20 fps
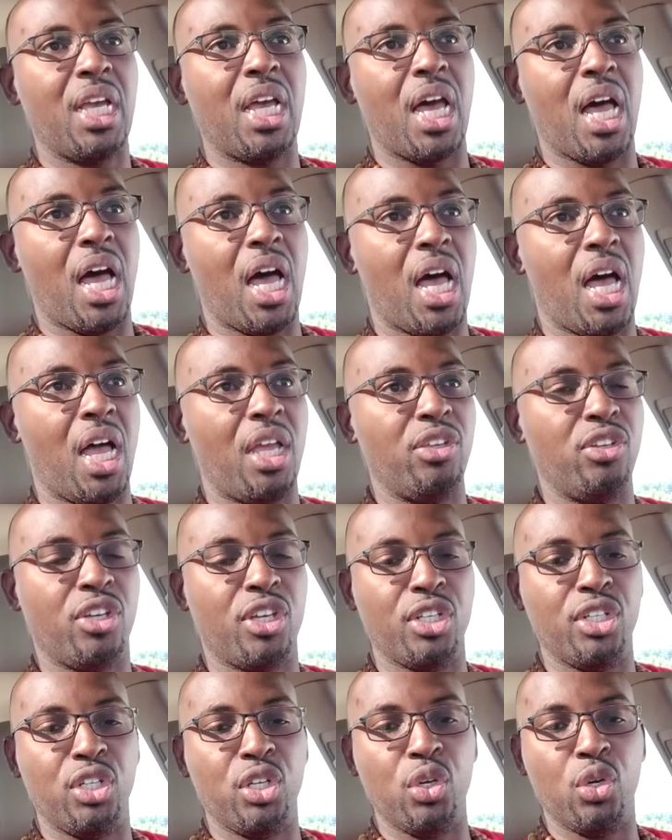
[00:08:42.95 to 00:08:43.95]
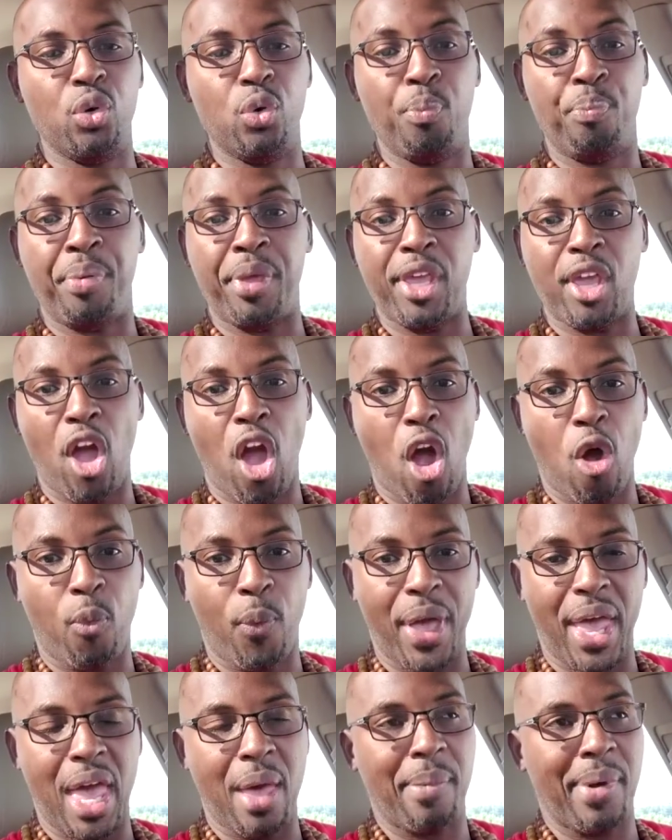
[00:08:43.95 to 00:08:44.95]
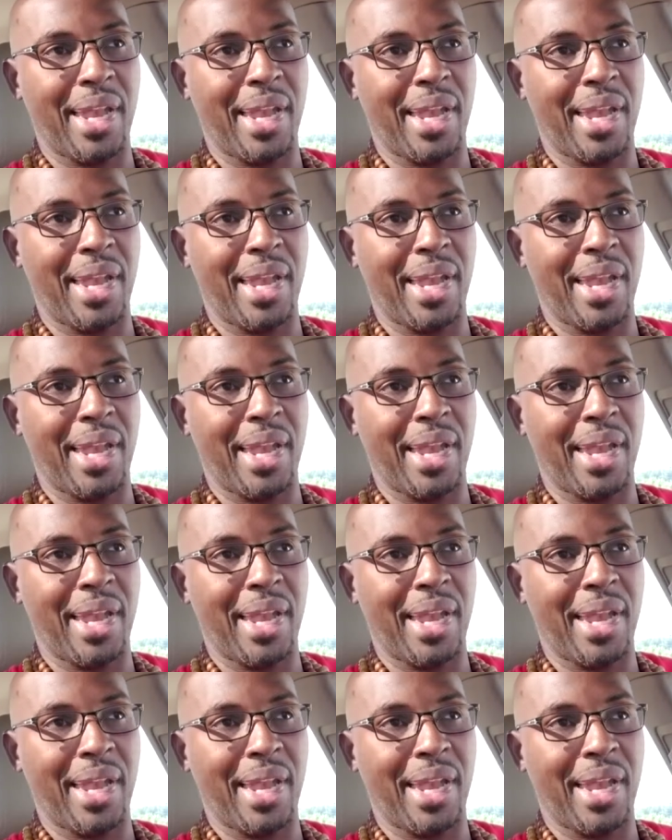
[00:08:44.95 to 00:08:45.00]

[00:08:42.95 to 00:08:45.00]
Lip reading: You can do PR Web.